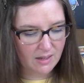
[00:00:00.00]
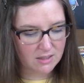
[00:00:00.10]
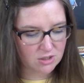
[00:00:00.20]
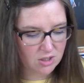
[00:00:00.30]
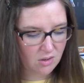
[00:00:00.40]

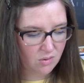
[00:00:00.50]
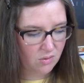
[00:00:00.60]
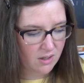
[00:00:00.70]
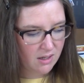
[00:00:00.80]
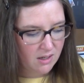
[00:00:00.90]
And
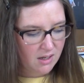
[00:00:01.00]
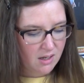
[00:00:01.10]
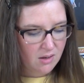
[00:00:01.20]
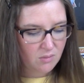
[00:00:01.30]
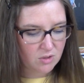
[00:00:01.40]
so
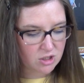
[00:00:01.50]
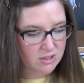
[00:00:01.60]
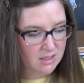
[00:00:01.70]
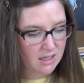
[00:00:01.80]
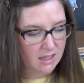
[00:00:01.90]
we're
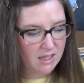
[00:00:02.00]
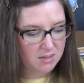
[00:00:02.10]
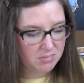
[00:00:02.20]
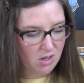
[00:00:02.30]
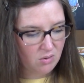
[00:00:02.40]
just going to
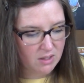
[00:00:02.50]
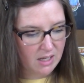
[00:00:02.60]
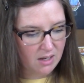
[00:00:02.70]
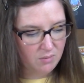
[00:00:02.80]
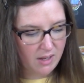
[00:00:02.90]
keep going
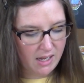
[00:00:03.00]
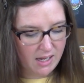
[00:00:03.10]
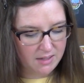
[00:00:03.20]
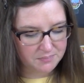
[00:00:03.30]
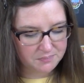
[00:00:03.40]
that
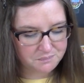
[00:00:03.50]
way